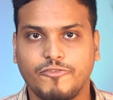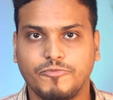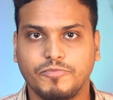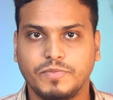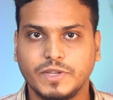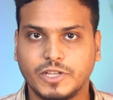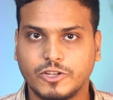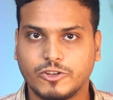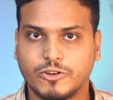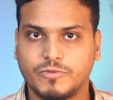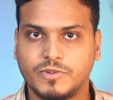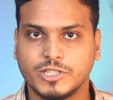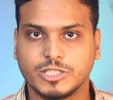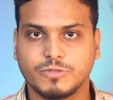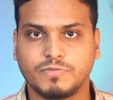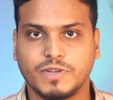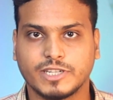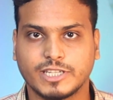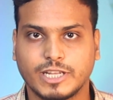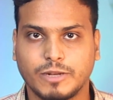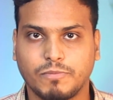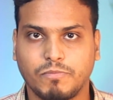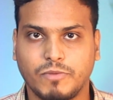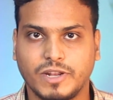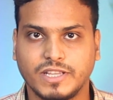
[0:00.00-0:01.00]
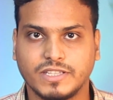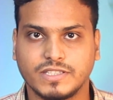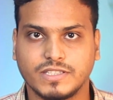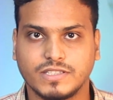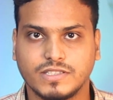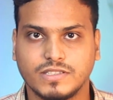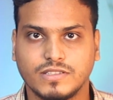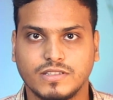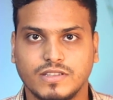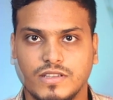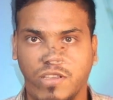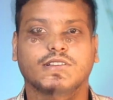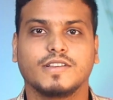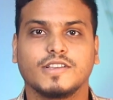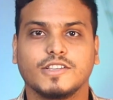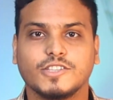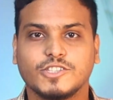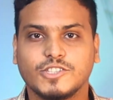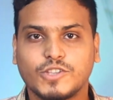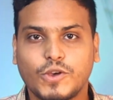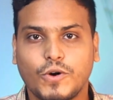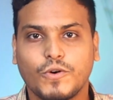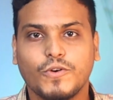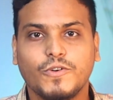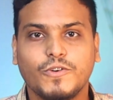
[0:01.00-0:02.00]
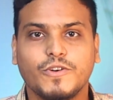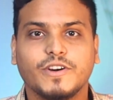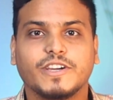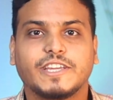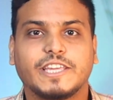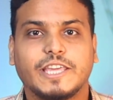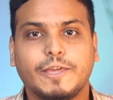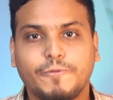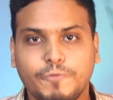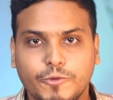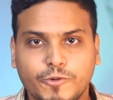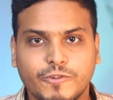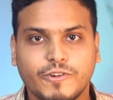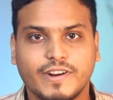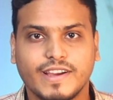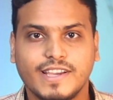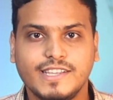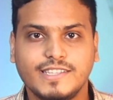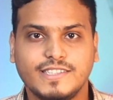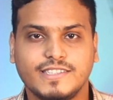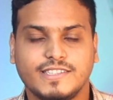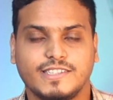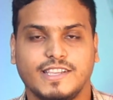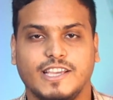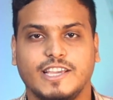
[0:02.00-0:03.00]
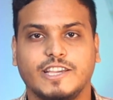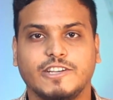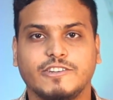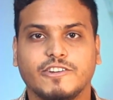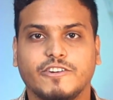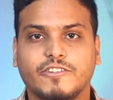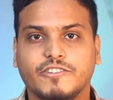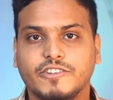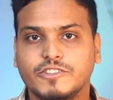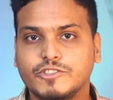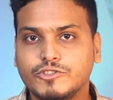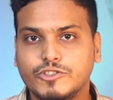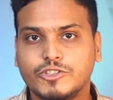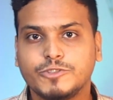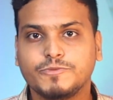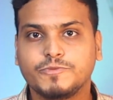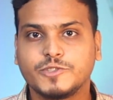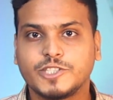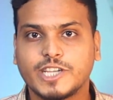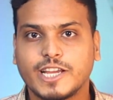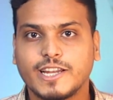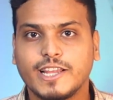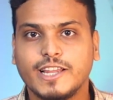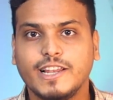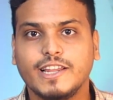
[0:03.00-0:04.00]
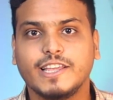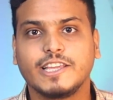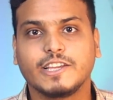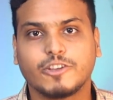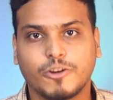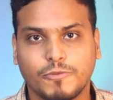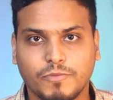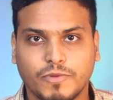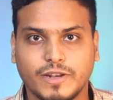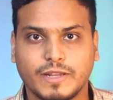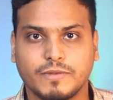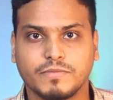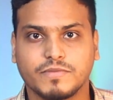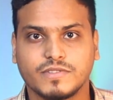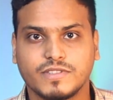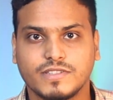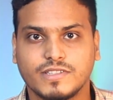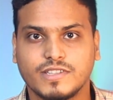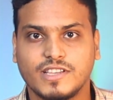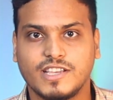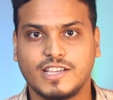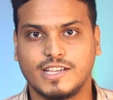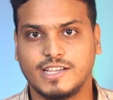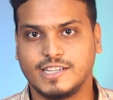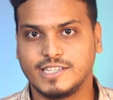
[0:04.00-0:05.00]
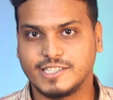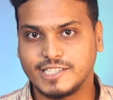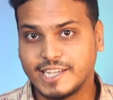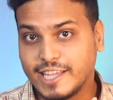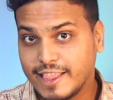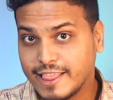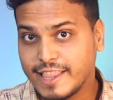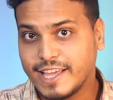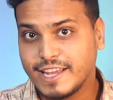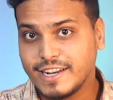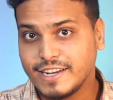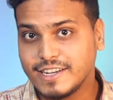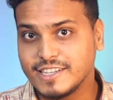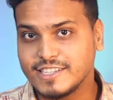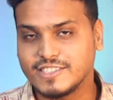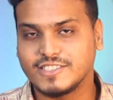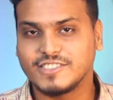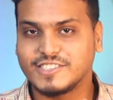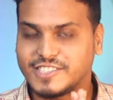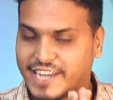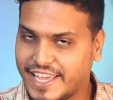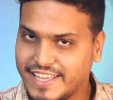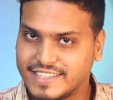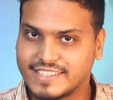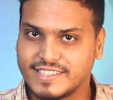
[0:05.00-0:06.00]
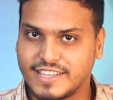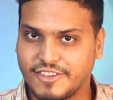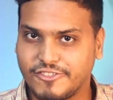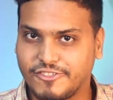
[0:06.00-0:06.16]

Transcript: of BigCommerce Marketplace. So keep your eyes in our YouTube channel Ecom Clips. Till then, stay